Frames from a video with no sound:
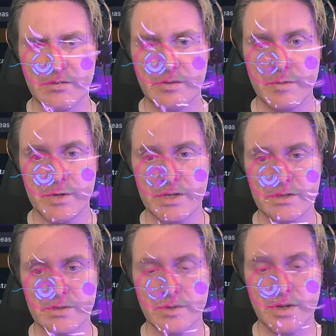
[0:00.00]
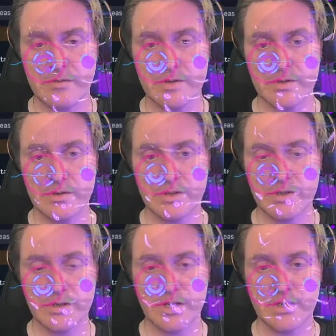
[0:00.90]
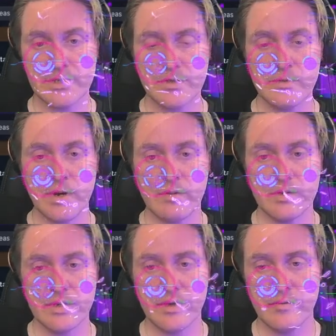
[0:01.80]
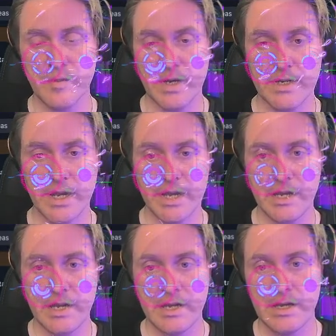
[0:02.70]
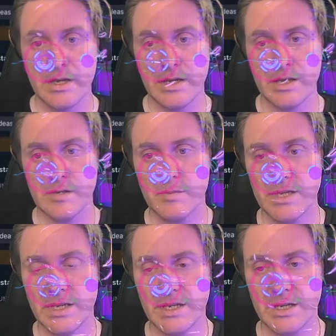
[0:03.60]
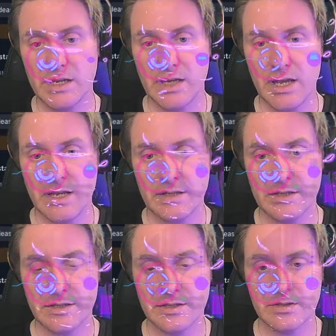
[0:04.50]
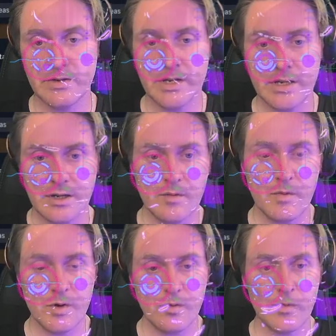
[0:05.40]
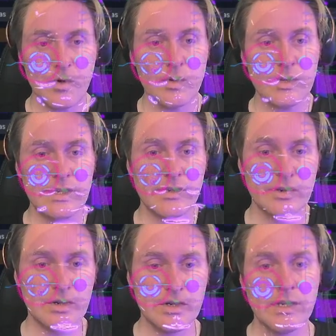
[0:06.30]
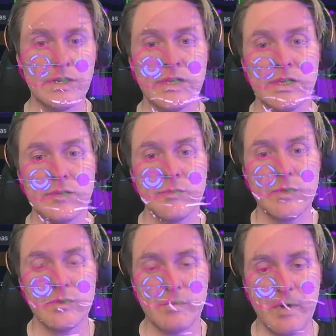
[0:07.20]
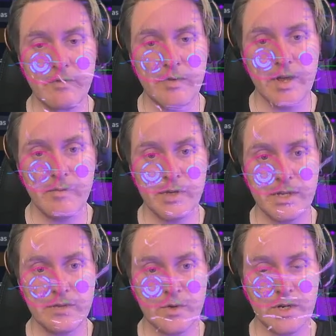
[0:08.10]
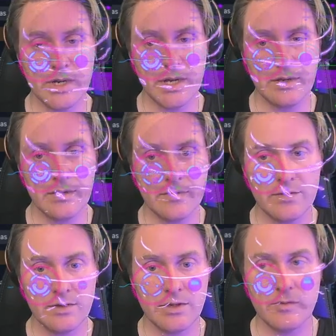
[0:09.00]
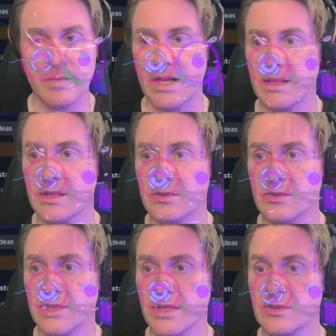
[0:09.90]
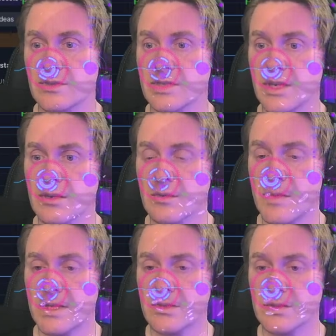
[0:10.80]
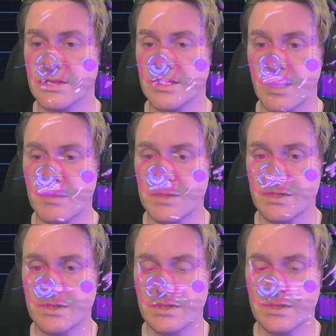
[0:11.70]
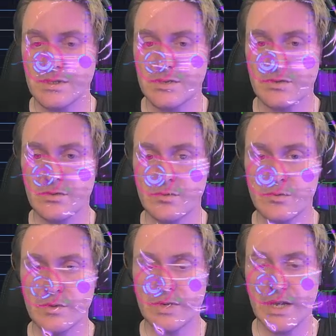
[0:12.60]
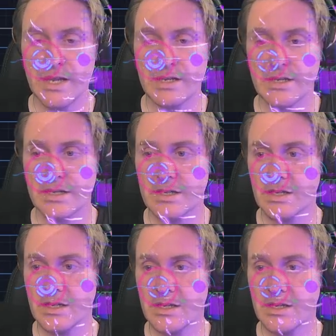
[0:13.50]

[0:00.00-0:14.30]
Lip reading: 3 months or whatever, so it cuts 2 hours off my day at the beginning and end, so I can come home earlier, be with my family and whatnot. Little by little, take those incremental steps to ending